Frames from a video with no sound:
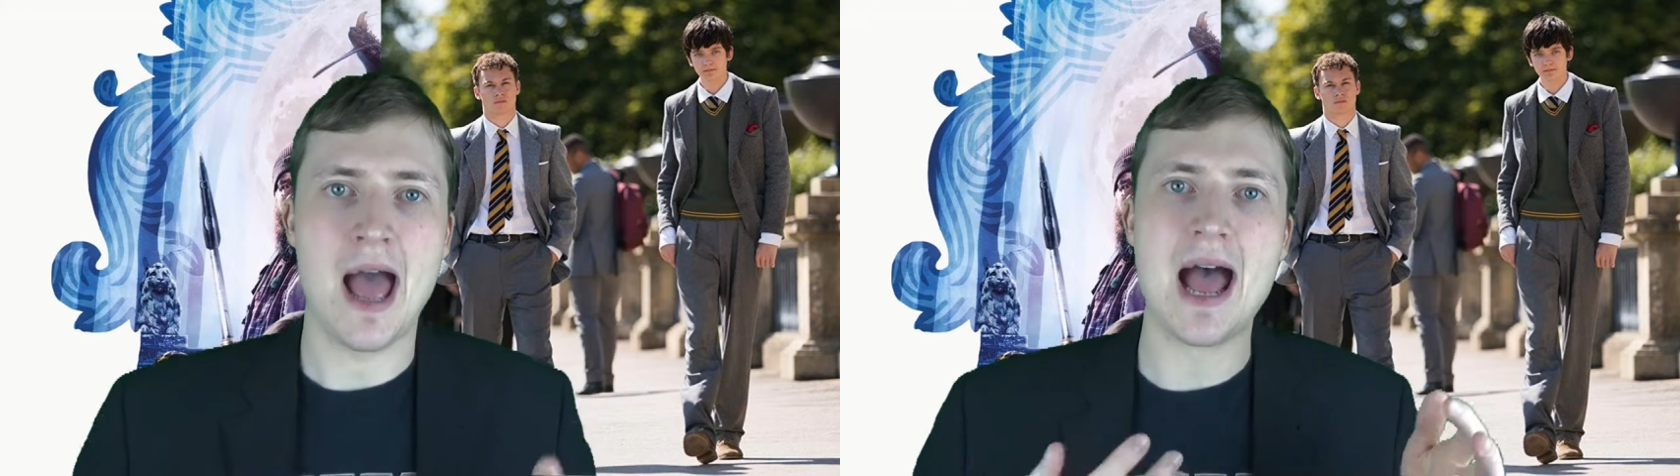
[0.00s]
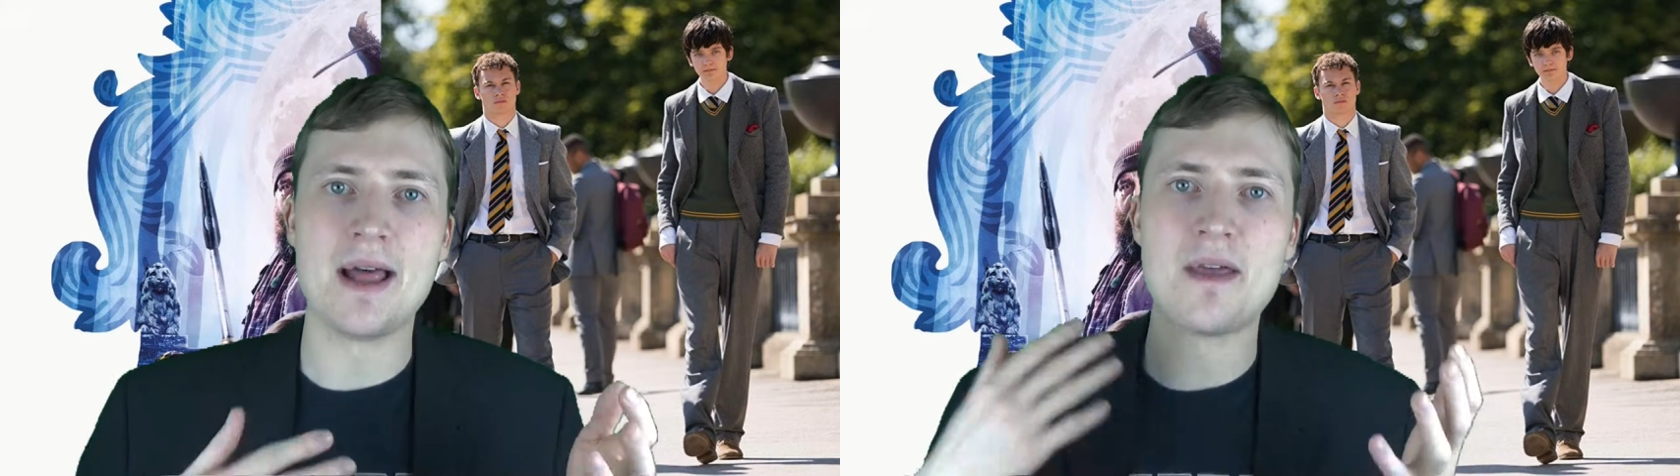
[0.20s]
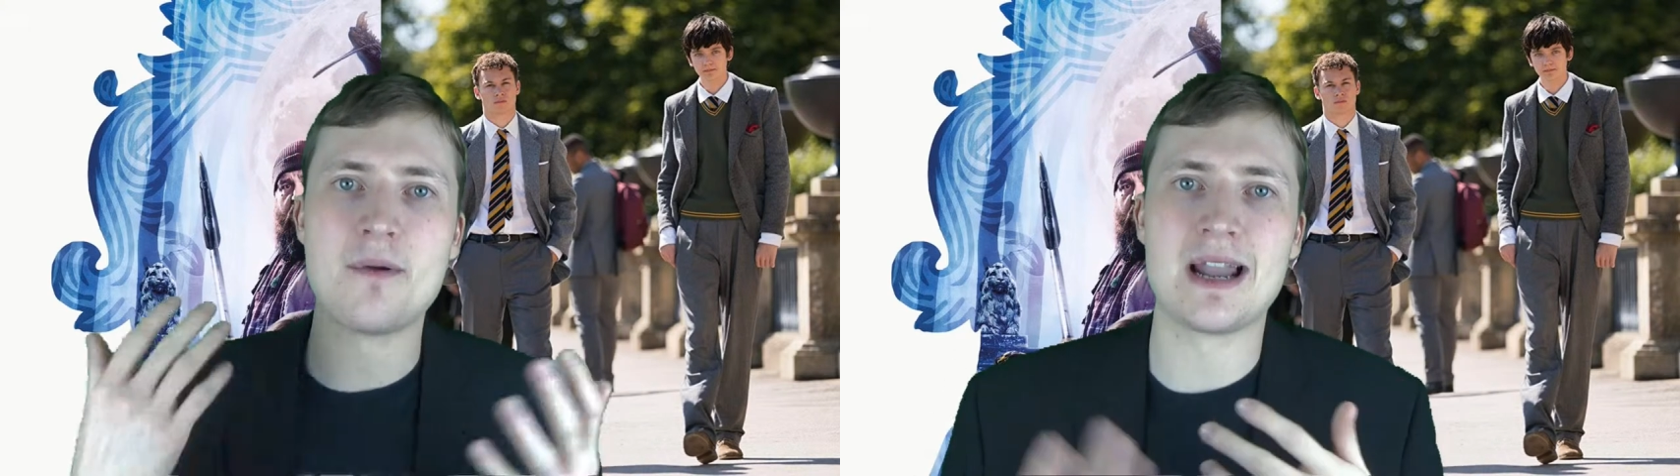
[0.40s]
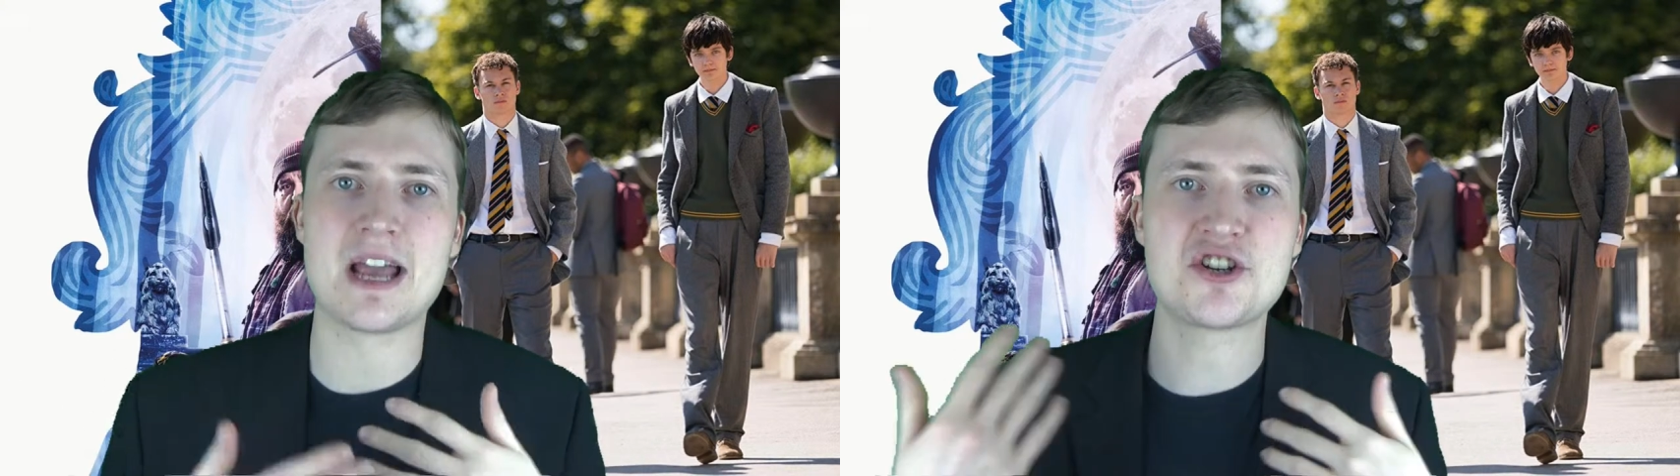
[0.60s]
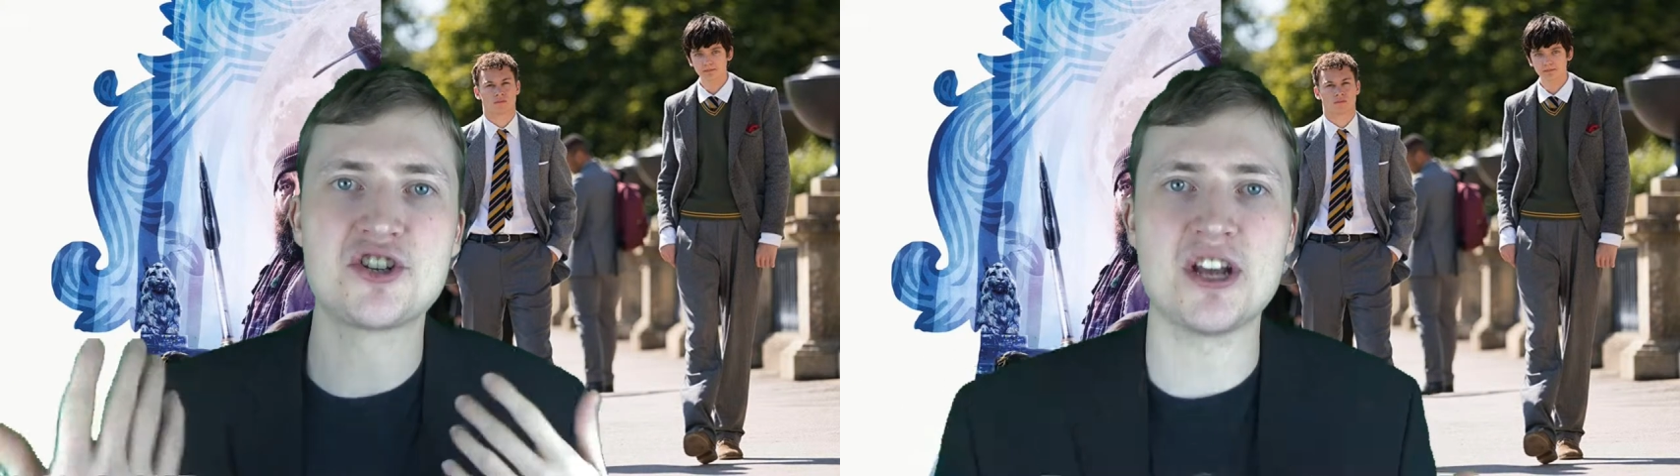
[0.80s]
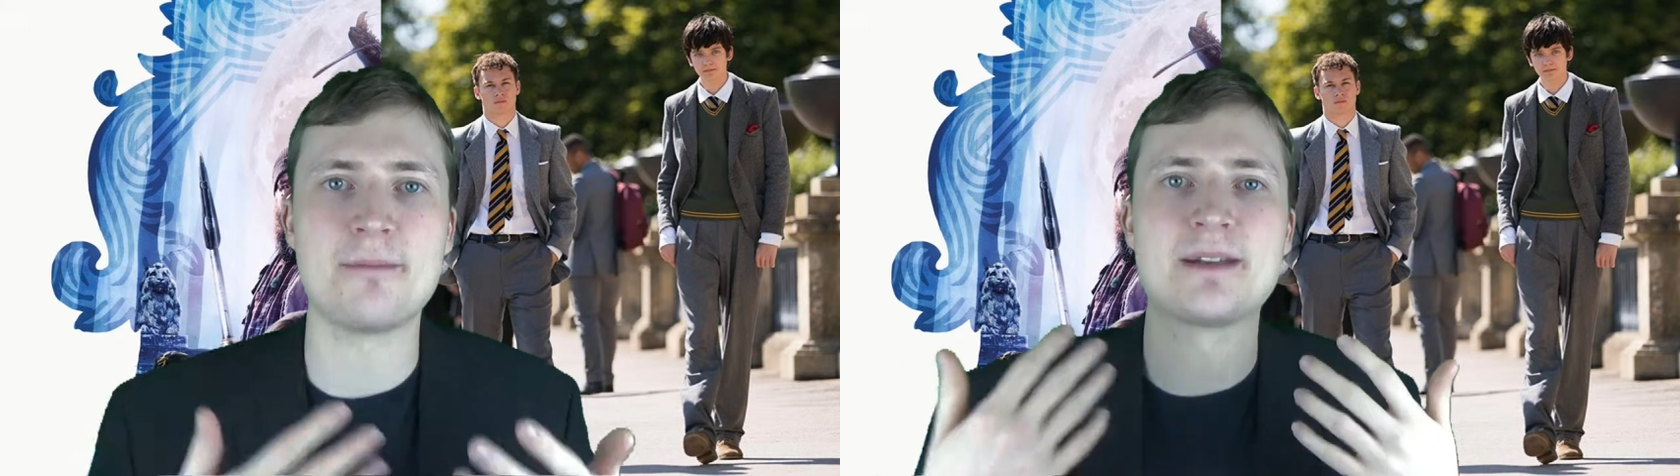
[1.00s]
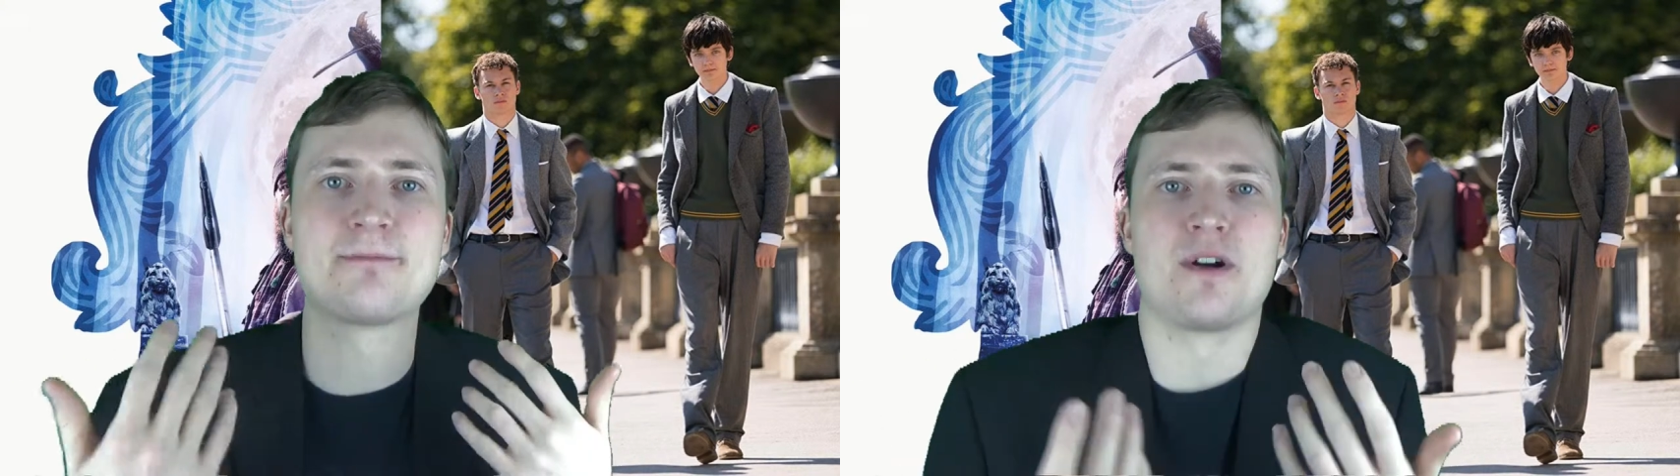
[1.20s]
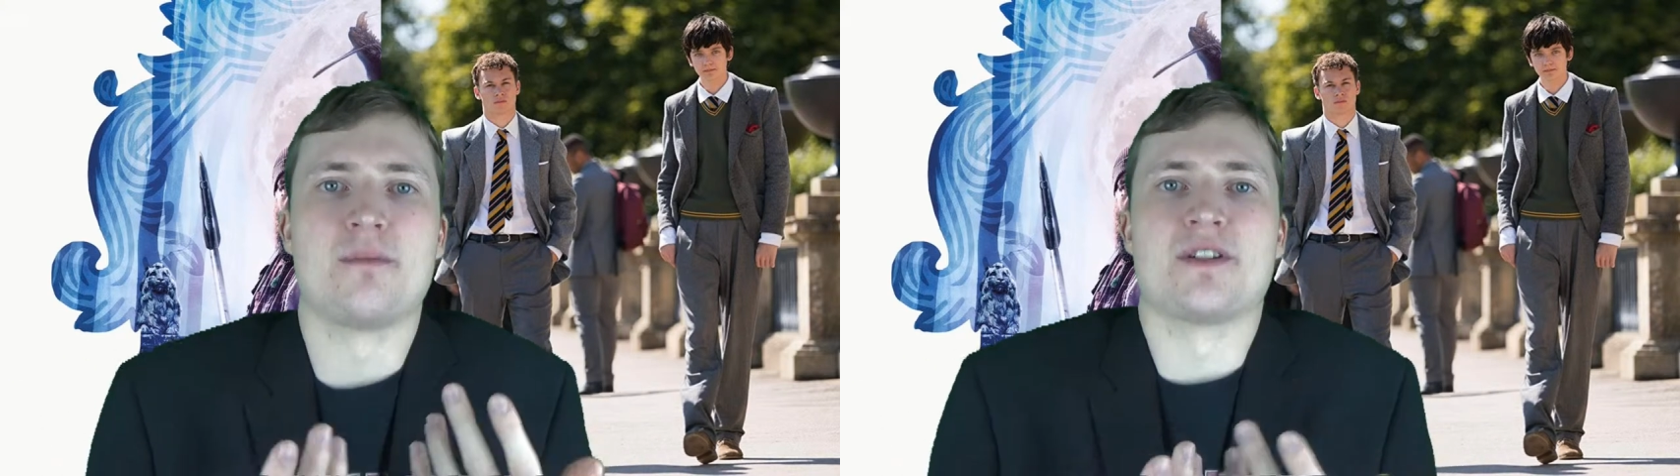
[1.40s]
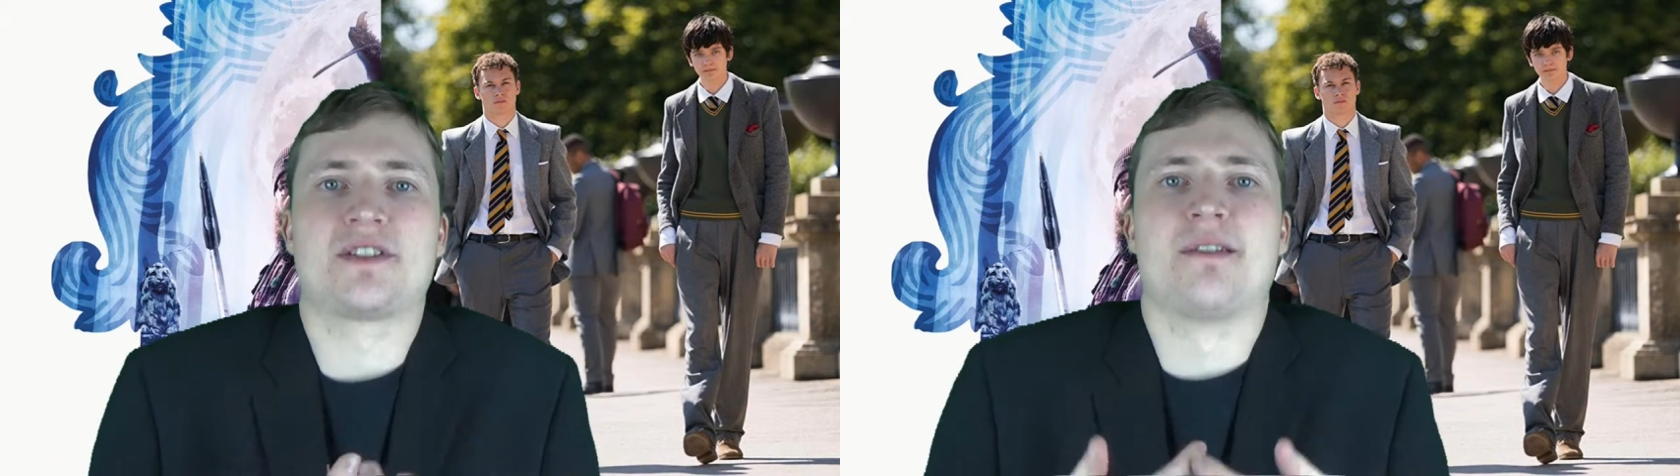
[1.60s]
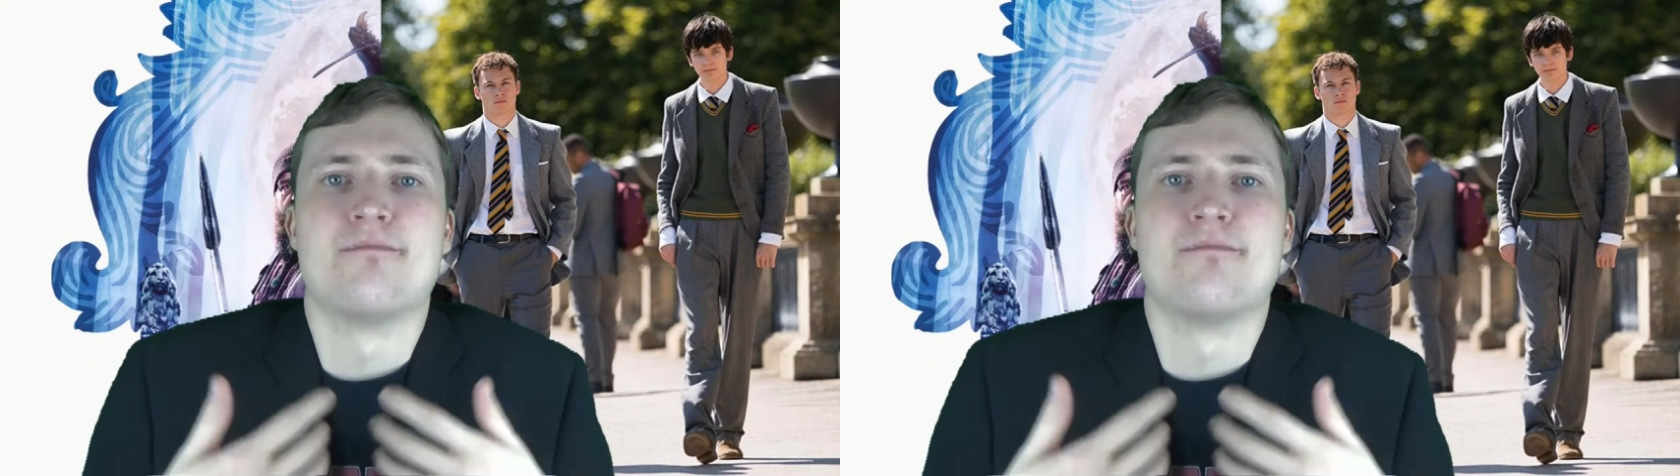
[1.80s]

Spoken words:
and their relationship is pretty much